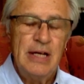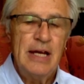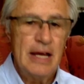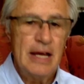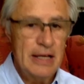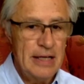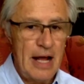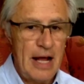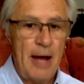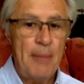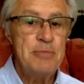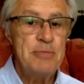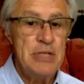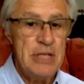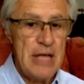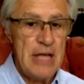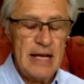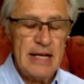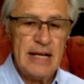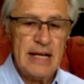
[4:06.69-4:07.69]
and
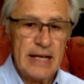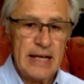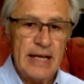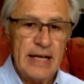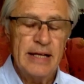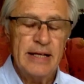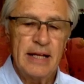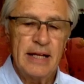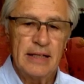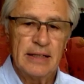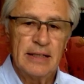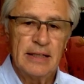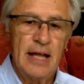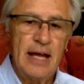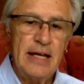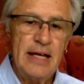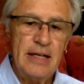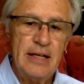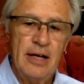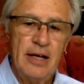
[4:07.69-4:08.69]
updating it in
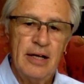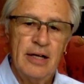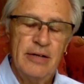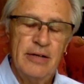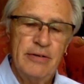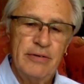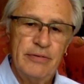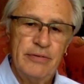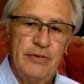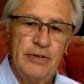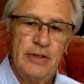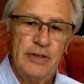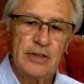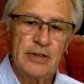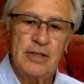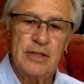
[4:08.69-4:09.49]
light of uh,